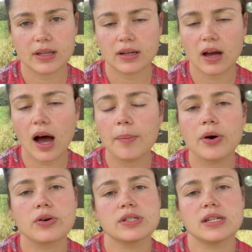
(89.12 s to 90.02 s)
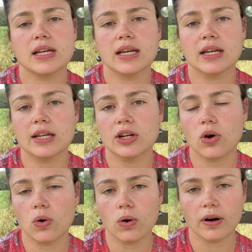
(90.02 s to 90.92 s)
composting
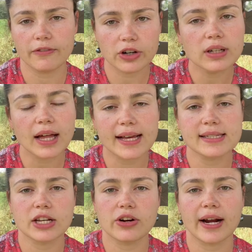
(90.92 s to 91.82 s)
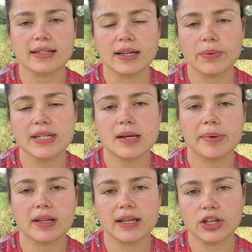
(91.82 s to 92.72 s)
or fertilizing correctly. We
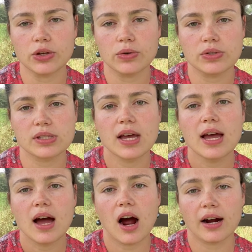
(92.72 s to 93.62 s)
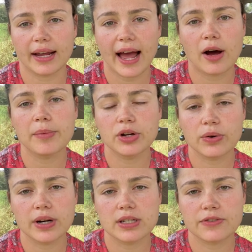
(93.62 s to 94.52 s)
typically use our cow
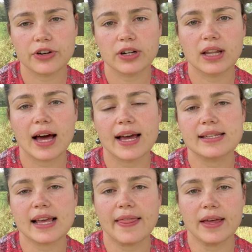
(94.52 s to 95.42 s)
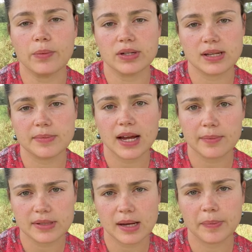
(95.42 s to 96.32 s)
manure to fertilize, and then we'll
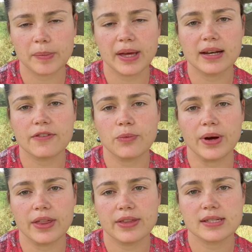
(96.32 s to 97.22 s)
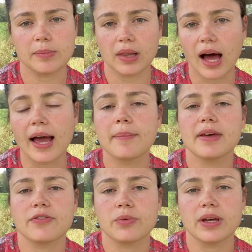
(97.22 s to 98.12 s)
sometimes supplement with some lime
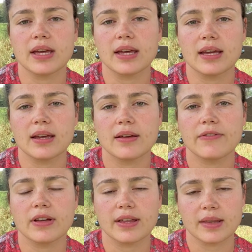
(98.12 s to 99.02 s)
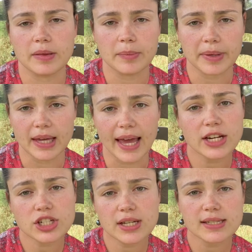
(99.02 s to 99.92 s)
if we feel that the
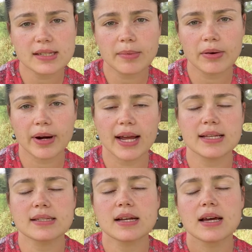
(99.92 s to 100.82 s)
pH needs to be raised.